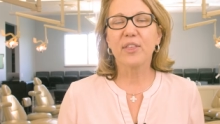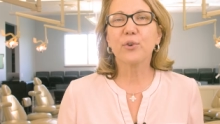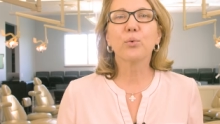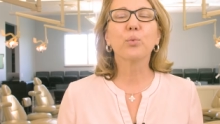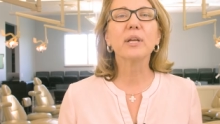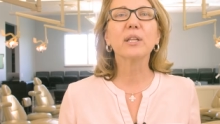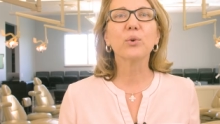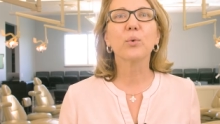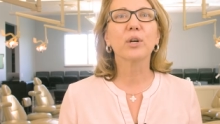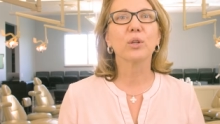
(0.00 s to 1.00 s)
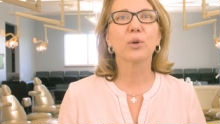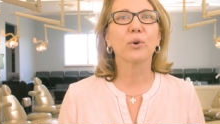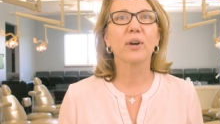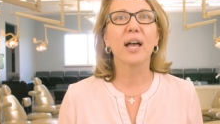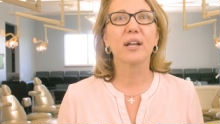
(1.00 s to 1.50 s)
that you really want to
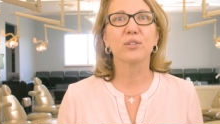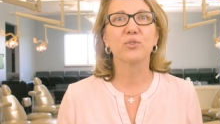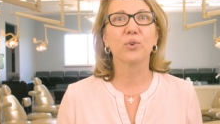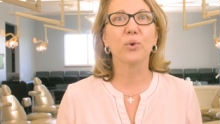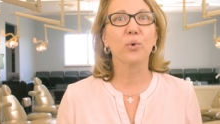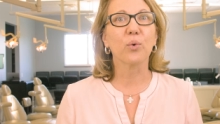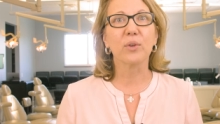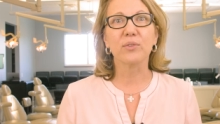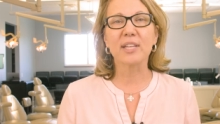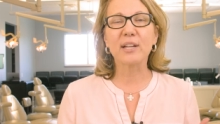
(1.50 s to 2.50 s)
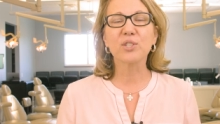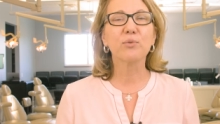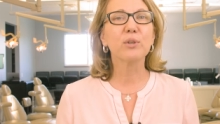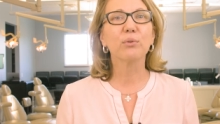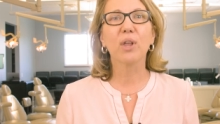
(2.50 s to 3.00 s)
learn how to do dentistry you